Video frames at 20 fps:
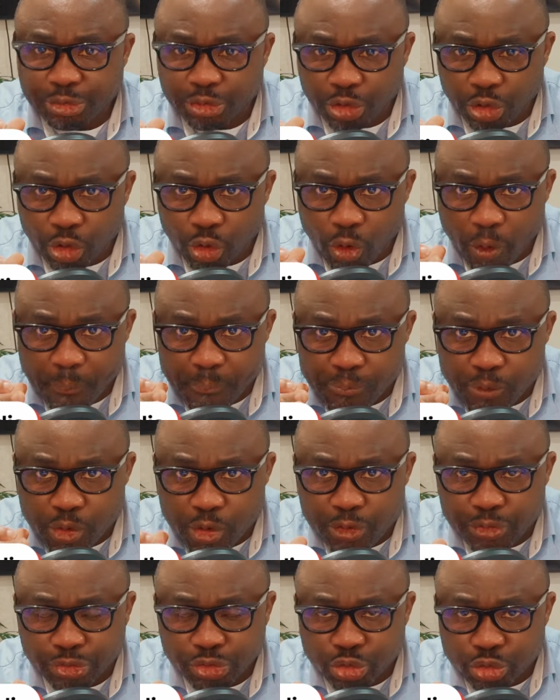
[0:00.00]
you
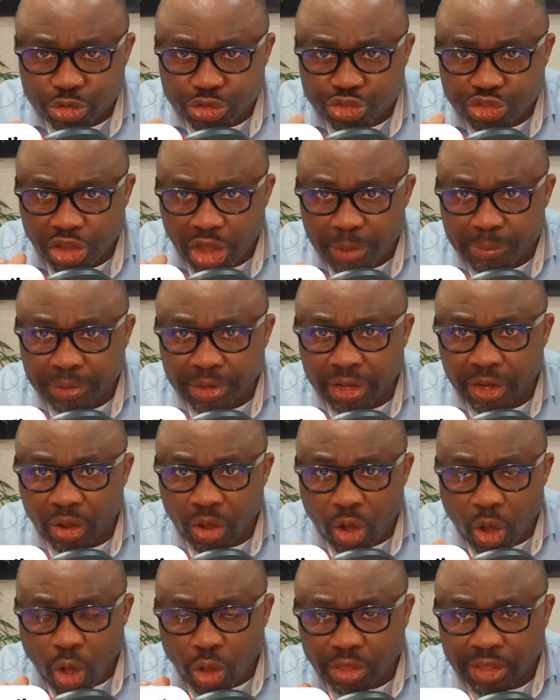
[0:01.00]
move to
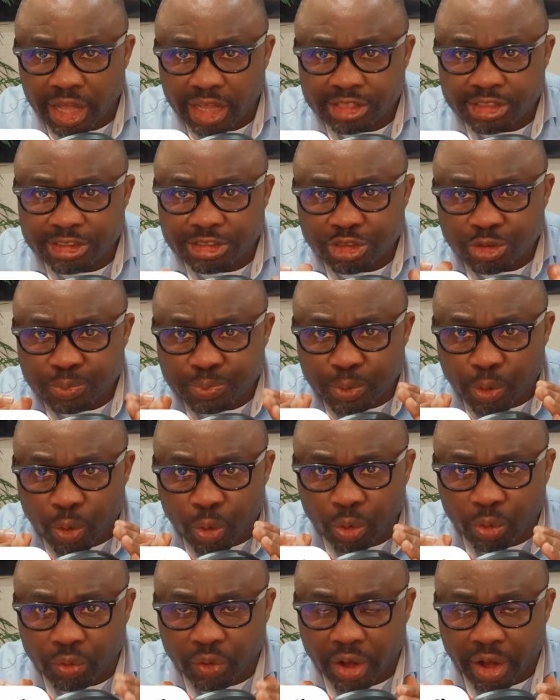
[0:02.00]
Germany under this
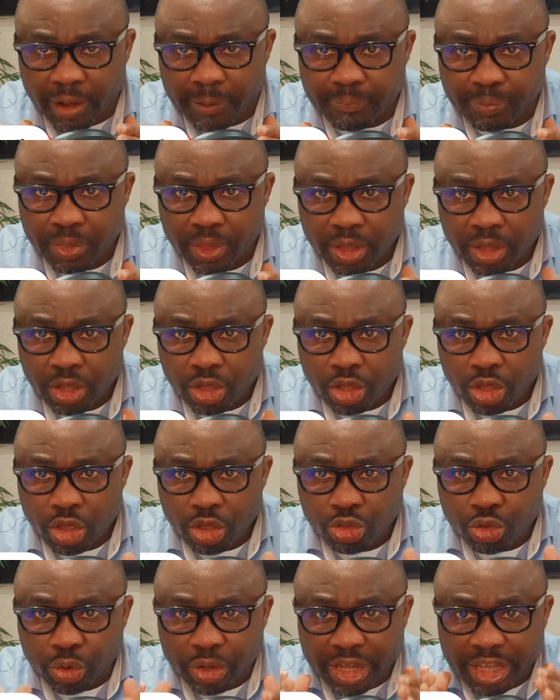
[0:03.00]
program,
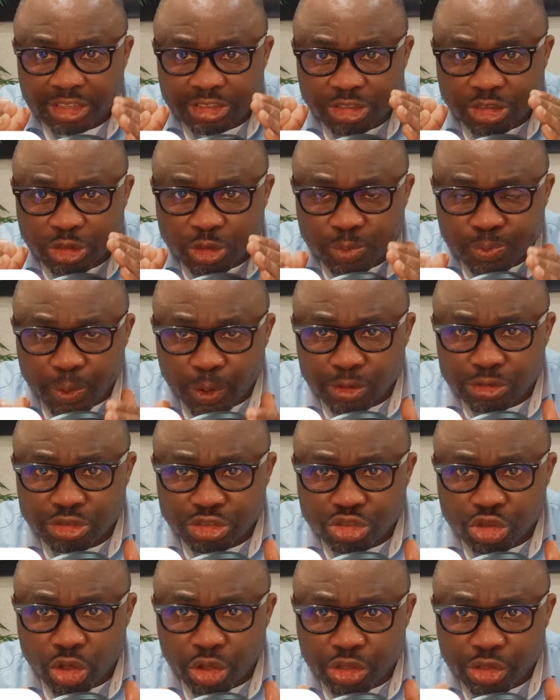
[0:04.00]
you can
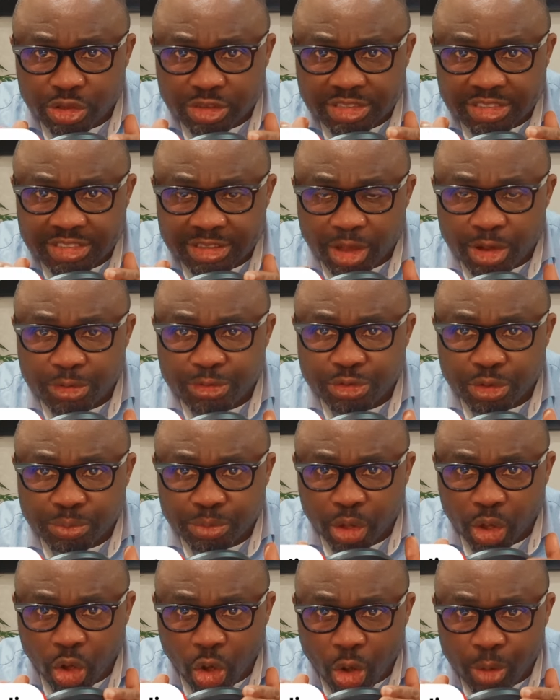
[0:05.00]
sponsor yourself
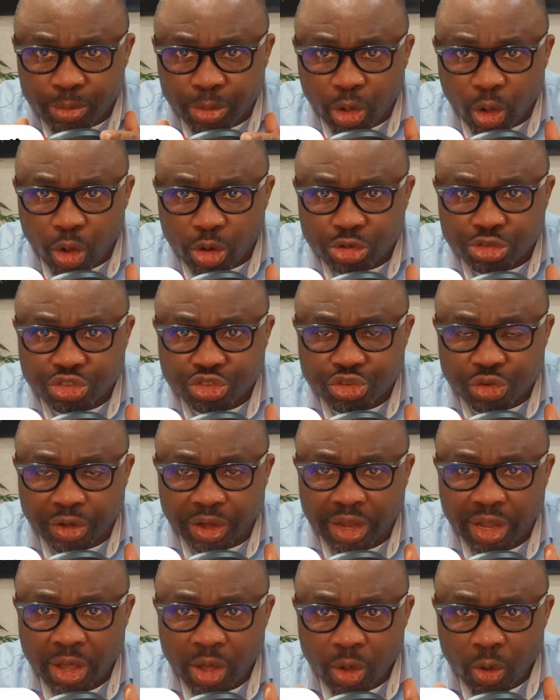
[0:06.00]
from your home
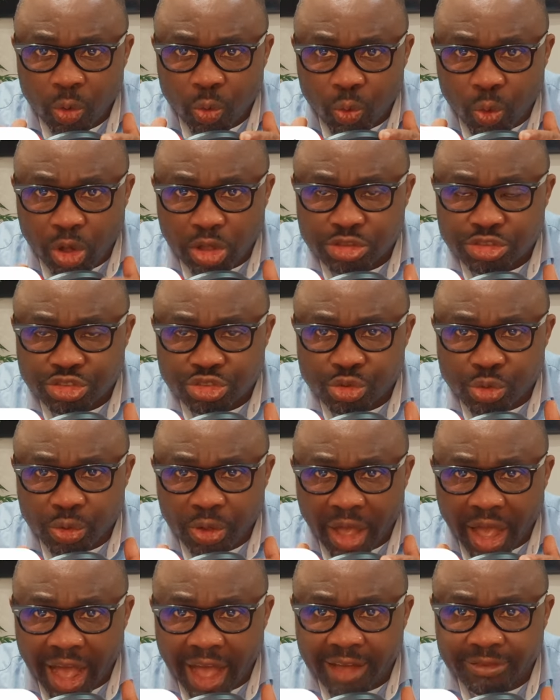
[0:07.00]
country once you
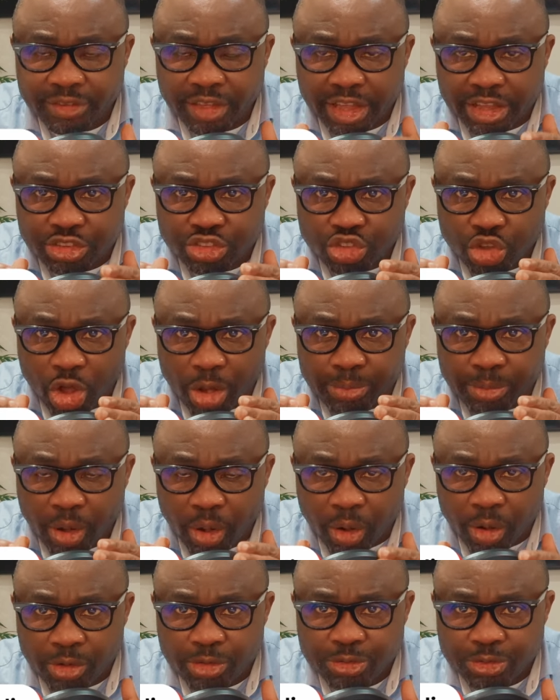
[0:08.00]
have a job
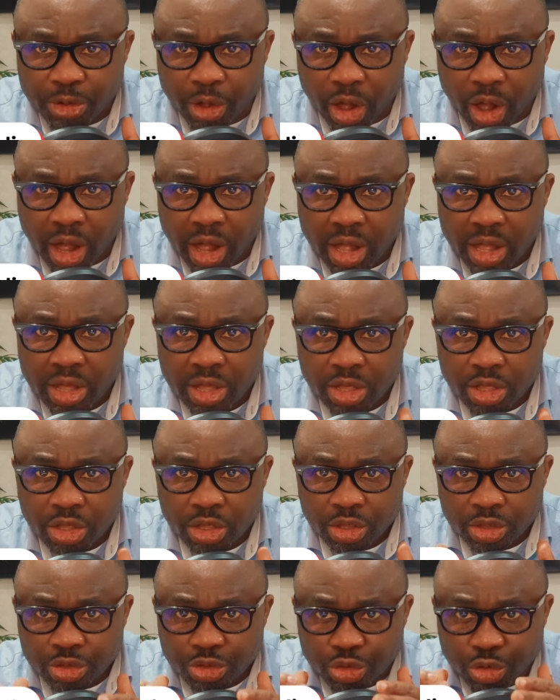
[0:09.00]
offer.
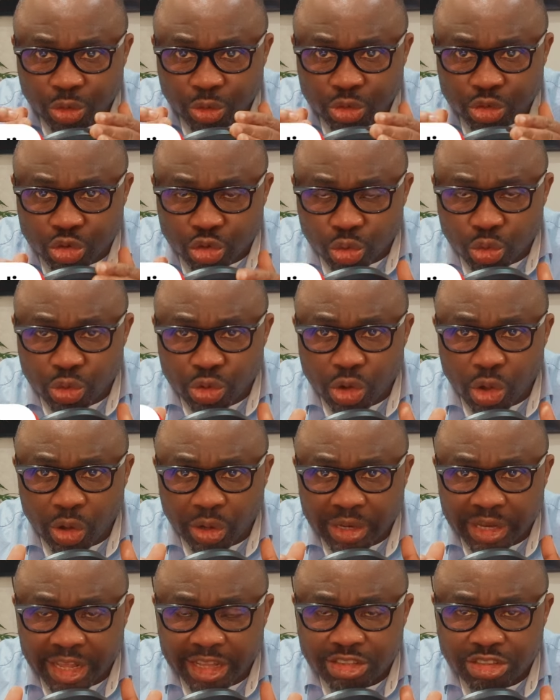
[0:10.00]
You do
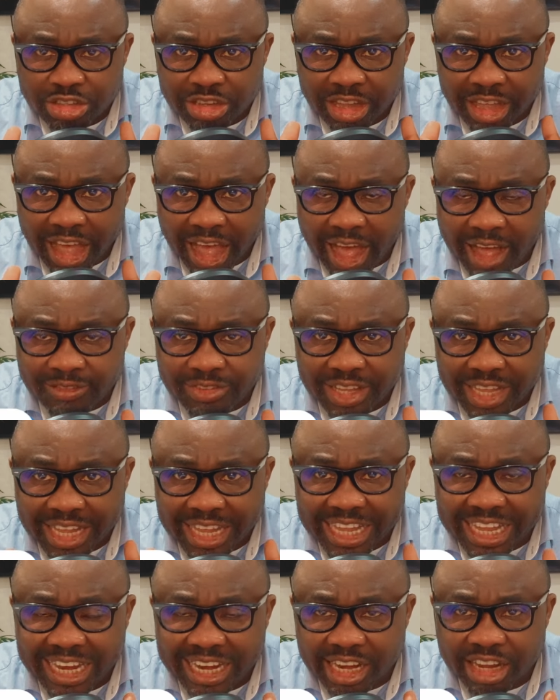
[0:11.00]
not need to have
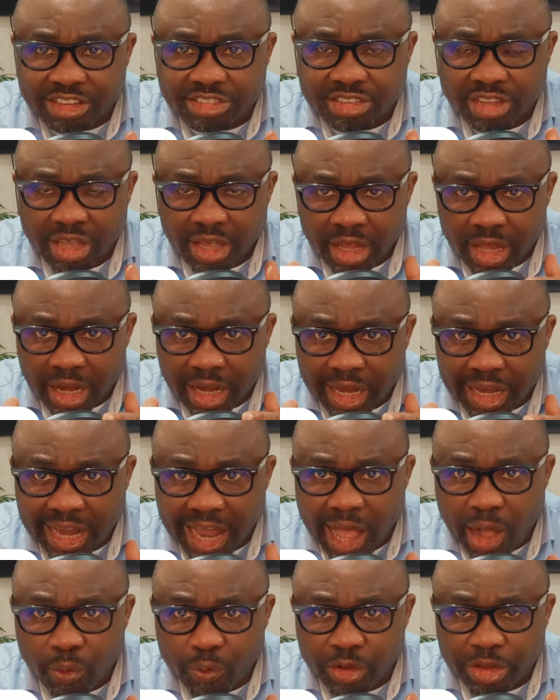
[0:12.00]
English
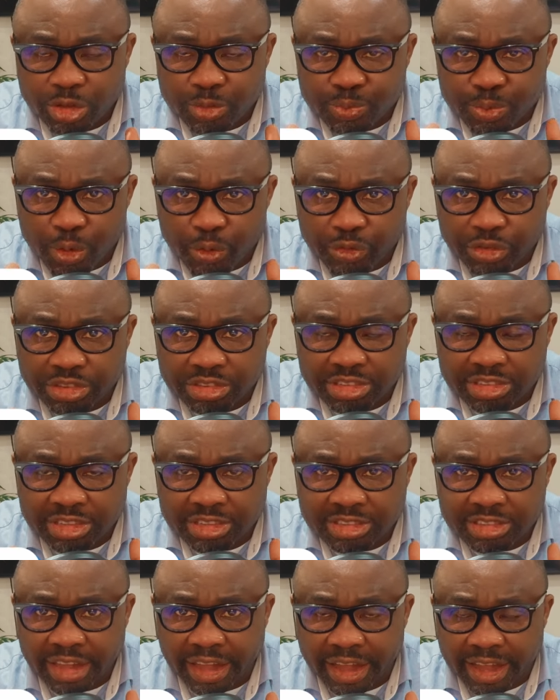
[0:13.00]
language
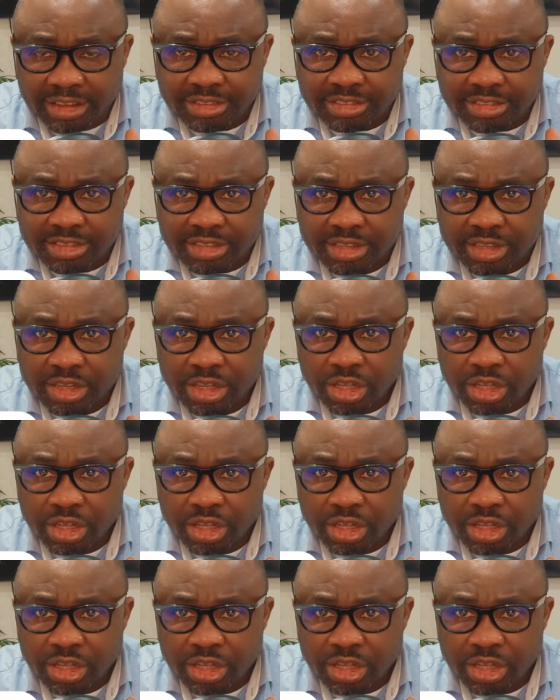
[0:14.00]
proficiency test.